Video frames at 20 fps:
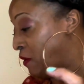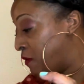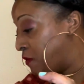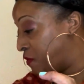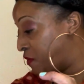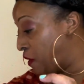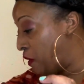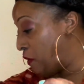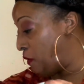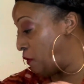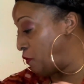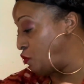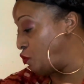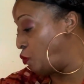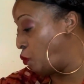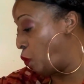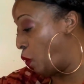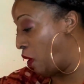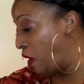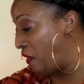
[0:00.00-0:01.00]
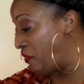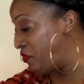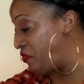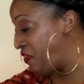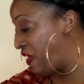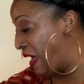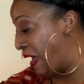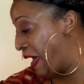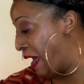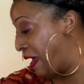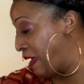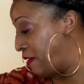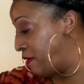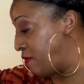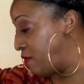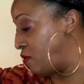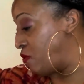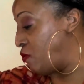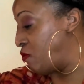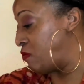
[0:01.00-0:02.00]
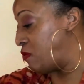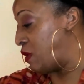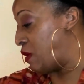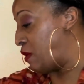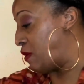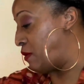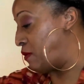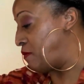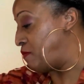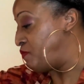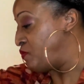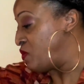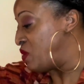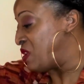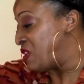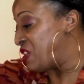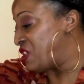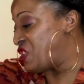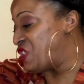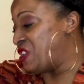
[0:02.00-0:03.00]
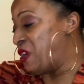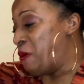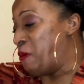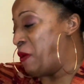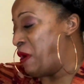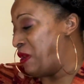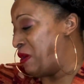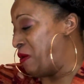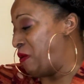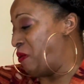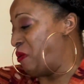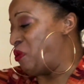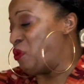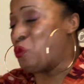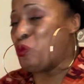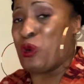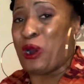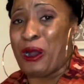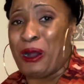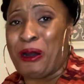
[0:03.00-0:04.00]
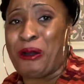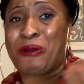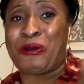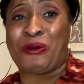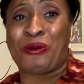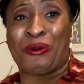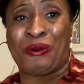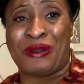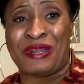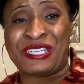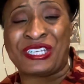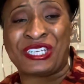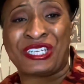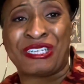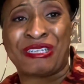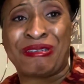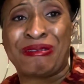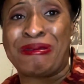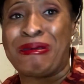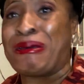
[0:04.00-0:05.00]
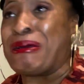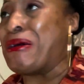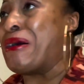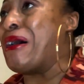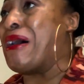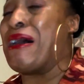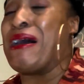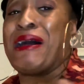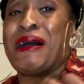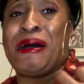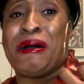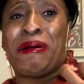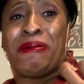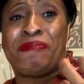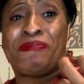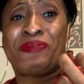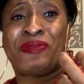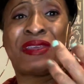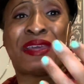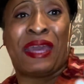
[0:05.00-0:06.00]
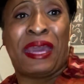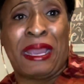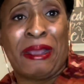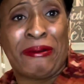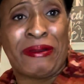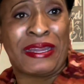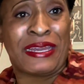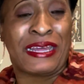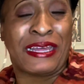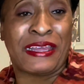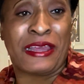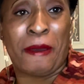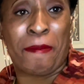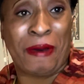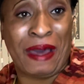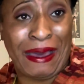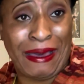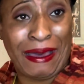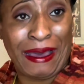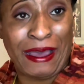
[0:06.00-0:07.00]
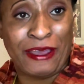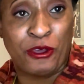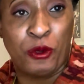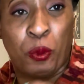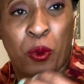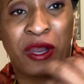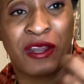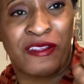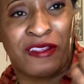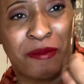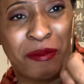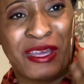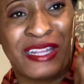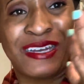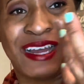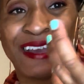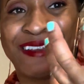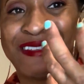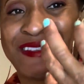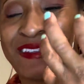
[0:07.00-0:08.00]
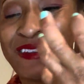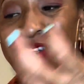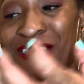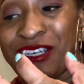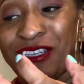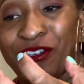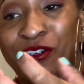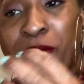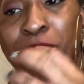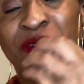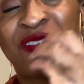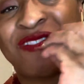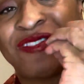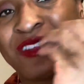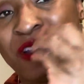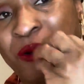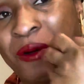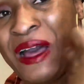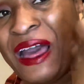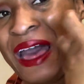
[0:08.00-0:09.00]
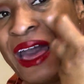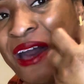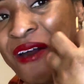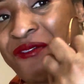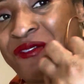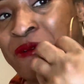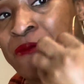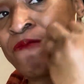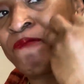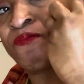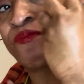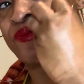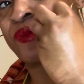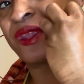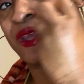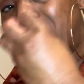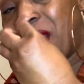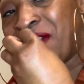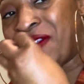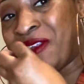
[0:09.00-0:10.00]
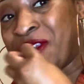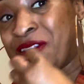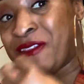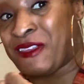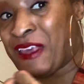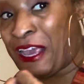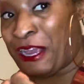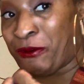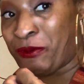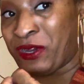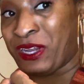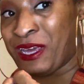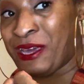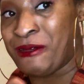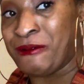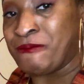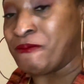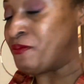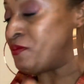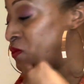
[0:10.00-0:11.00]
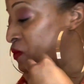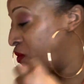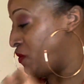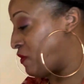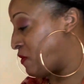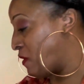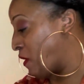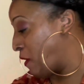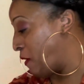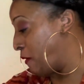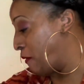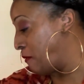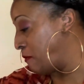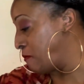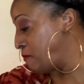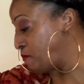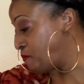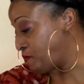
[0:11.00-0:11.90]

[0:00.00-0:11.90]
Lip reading: So you want that, you know, because you don't want no raw, crunchy carrot in your pie. You want it to be nice and tender, but still have its integrity. So